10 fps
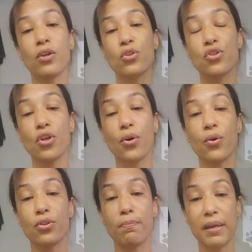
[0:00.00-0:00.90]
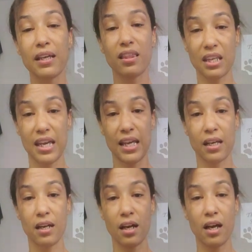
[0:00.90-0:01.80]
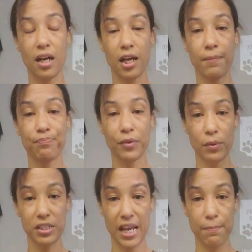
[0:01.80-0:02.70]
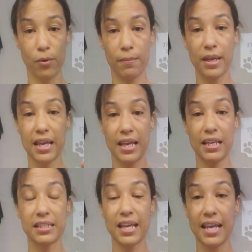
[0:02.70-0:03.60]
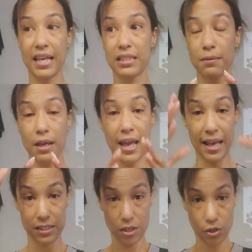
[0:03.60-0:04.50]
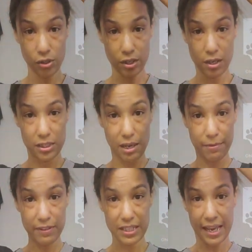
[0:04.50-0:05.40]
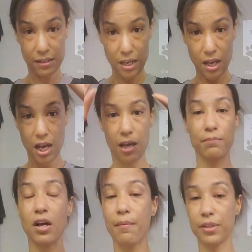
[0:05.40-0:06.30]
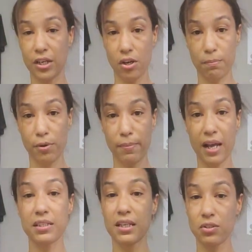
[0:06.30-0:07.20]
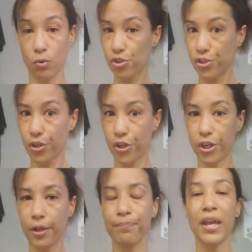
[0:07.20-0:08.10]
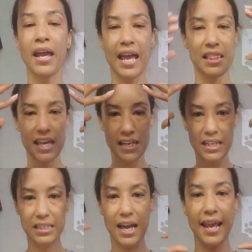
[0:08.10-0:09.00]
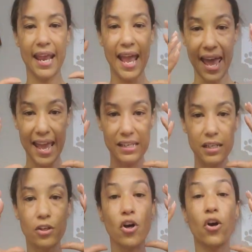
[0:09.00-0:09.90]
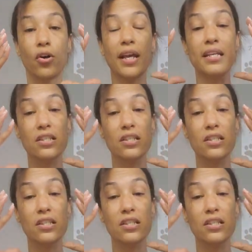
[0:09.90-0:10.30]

So the big thing with tapeworm is it has a hook on top of its head, commonly called a proboscis or just a hook, and then it's got a head called a